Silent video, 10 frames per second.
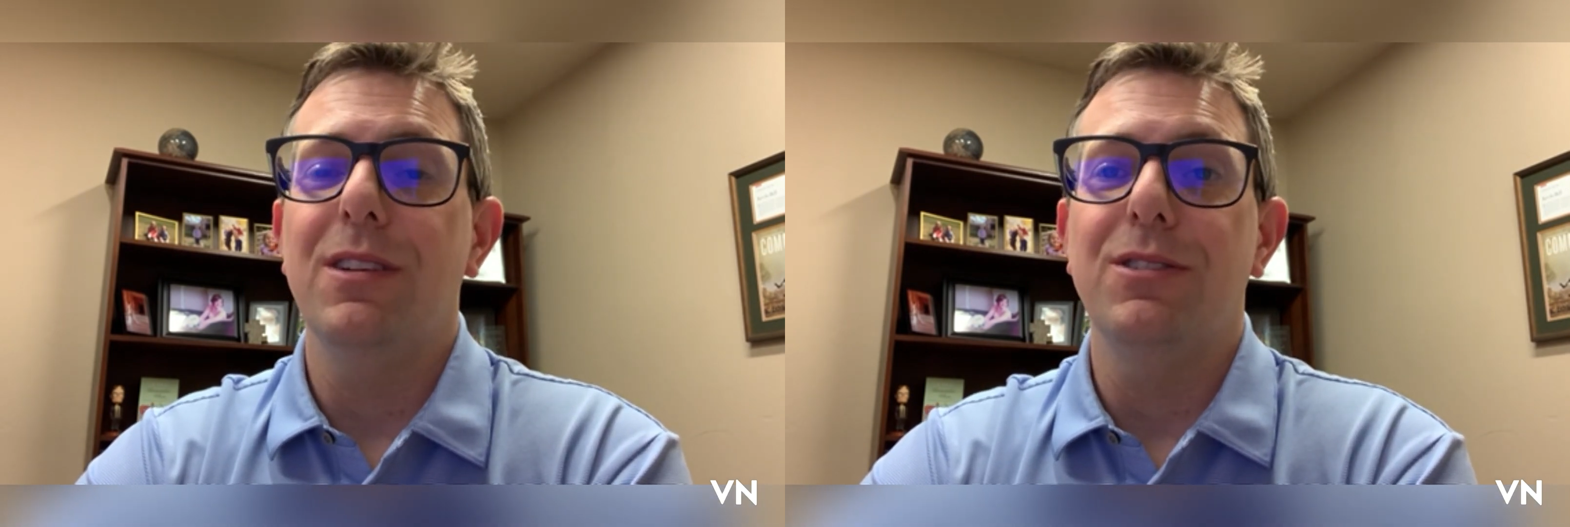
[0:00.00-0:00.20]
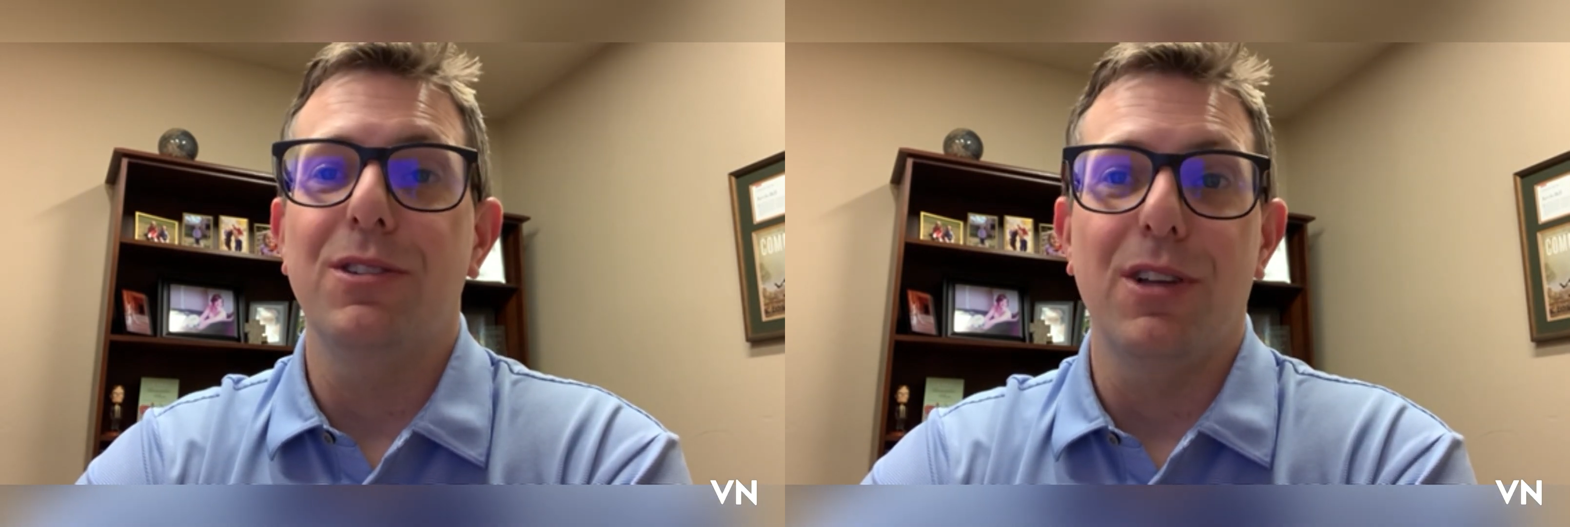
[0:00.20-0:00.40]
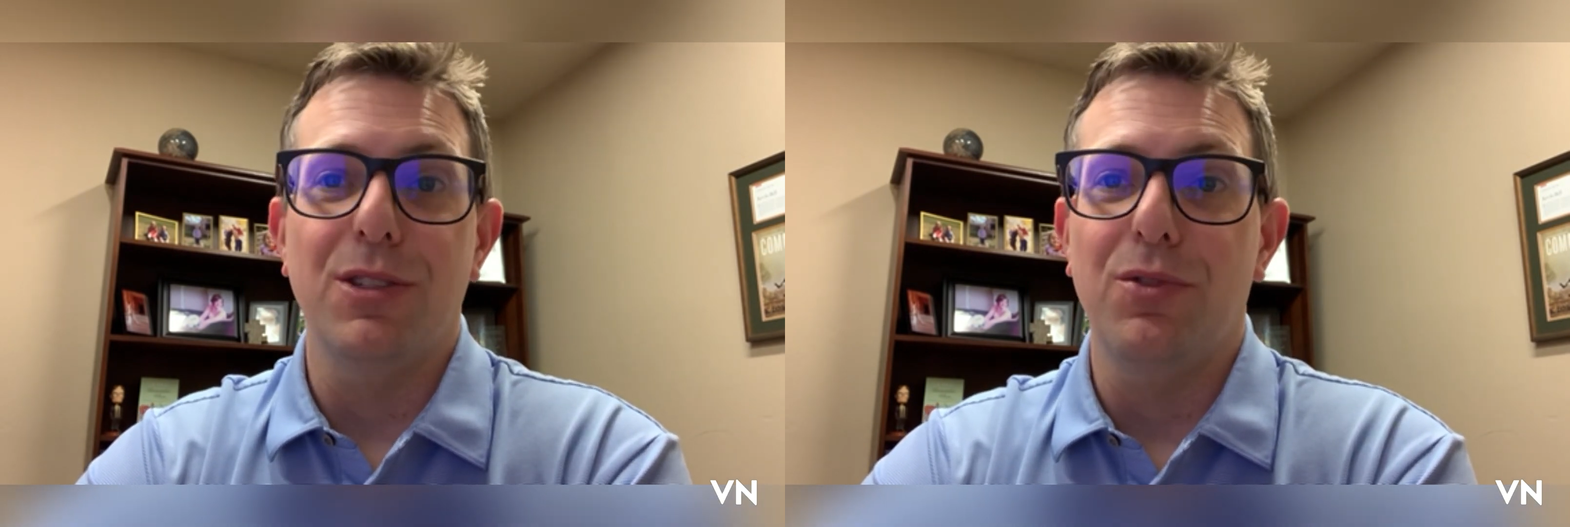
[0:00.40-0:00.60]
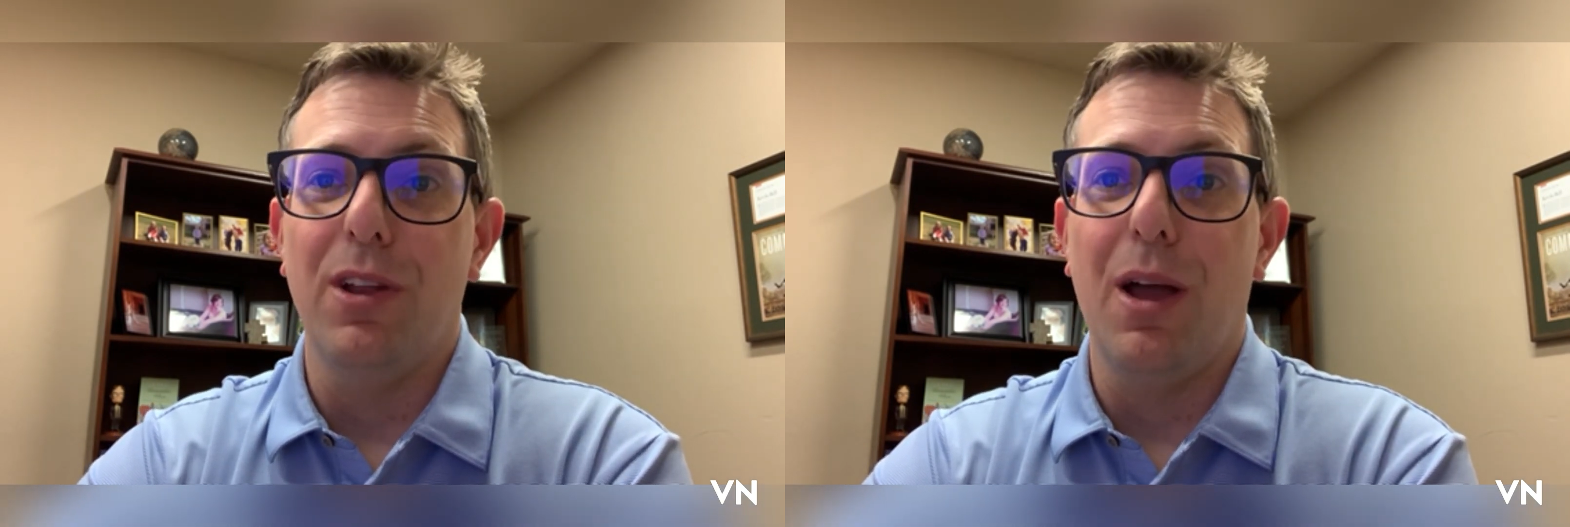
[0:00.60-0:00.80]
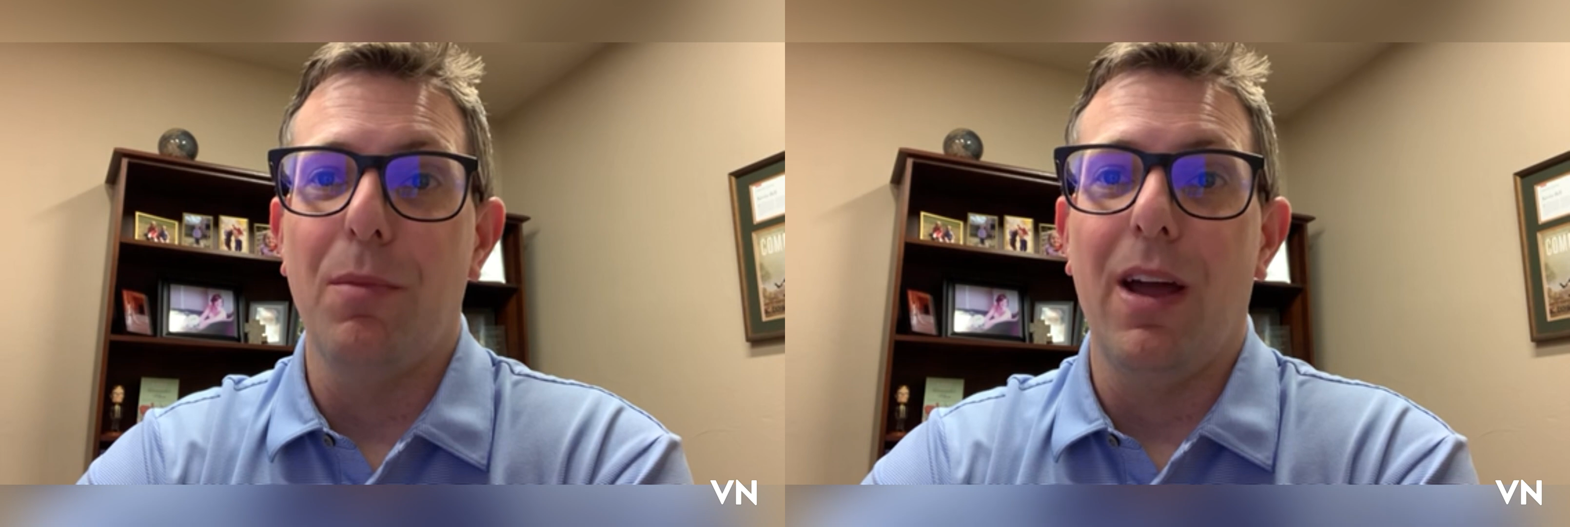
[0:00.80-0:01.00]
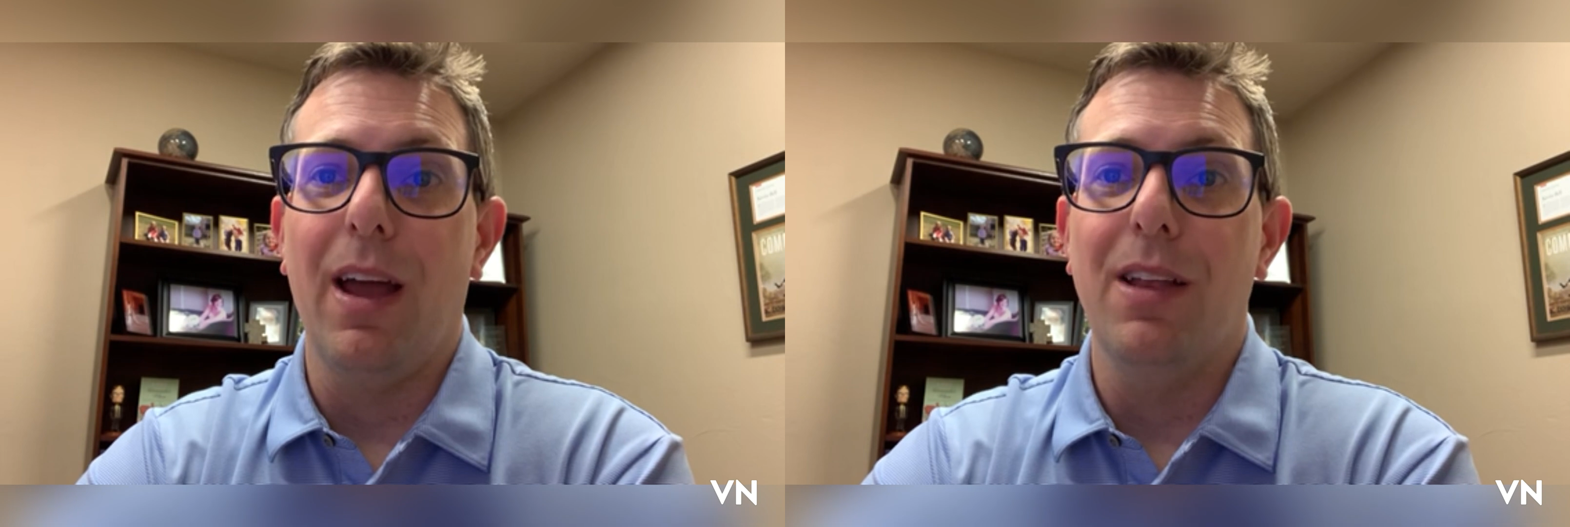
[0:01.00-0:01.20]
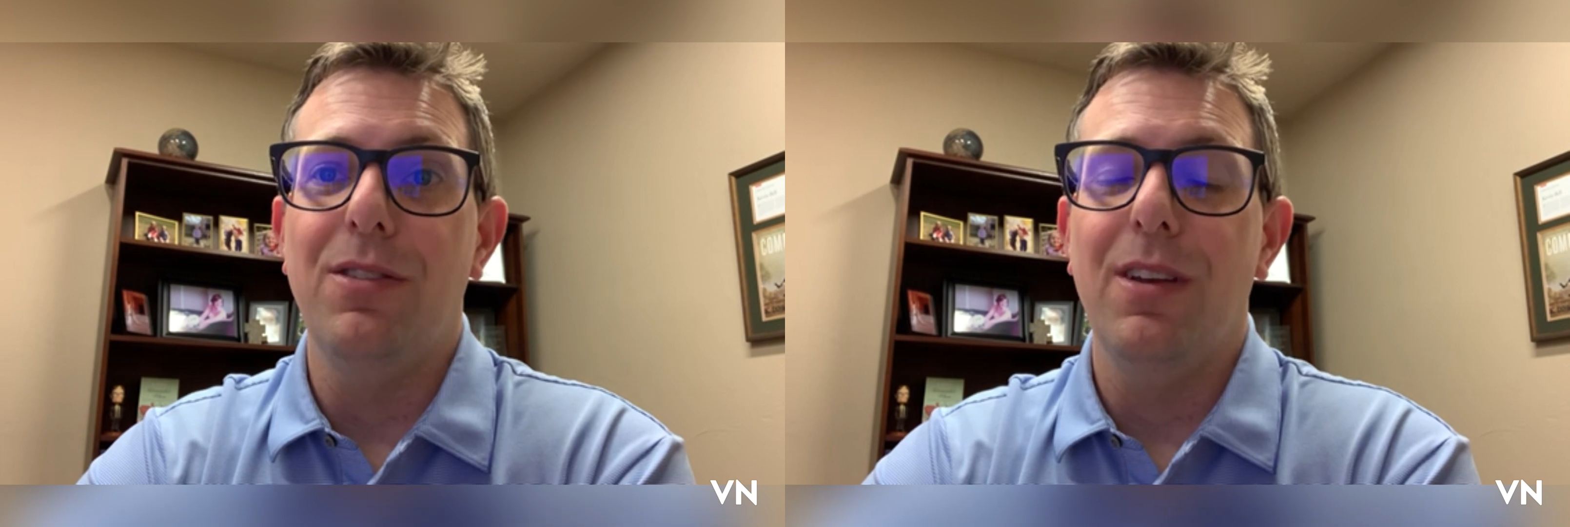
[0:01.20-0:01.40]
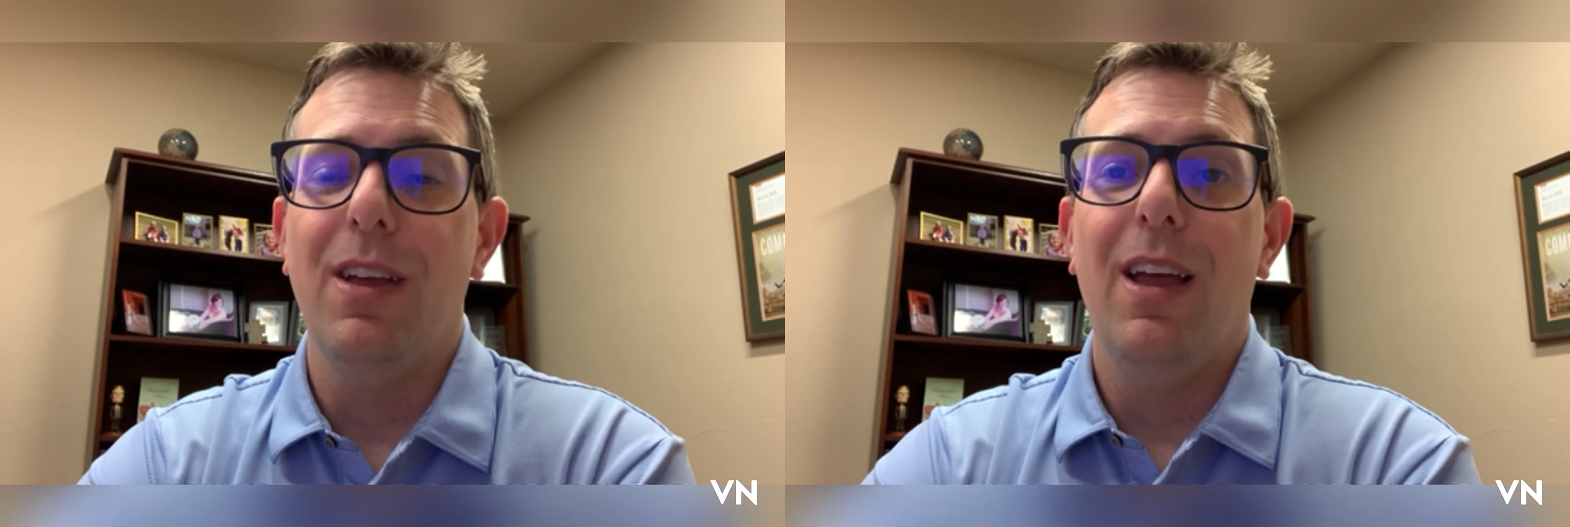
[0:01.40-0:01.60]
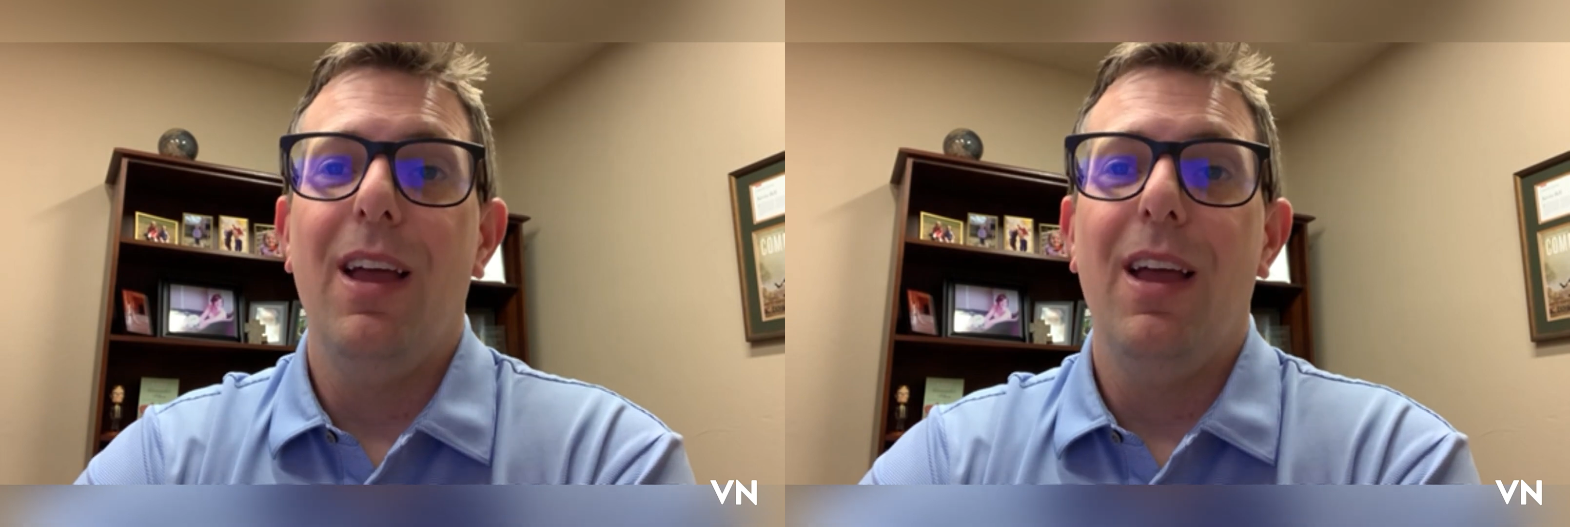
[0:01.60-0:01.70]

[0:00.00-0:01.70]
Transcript: successfully, I might add you,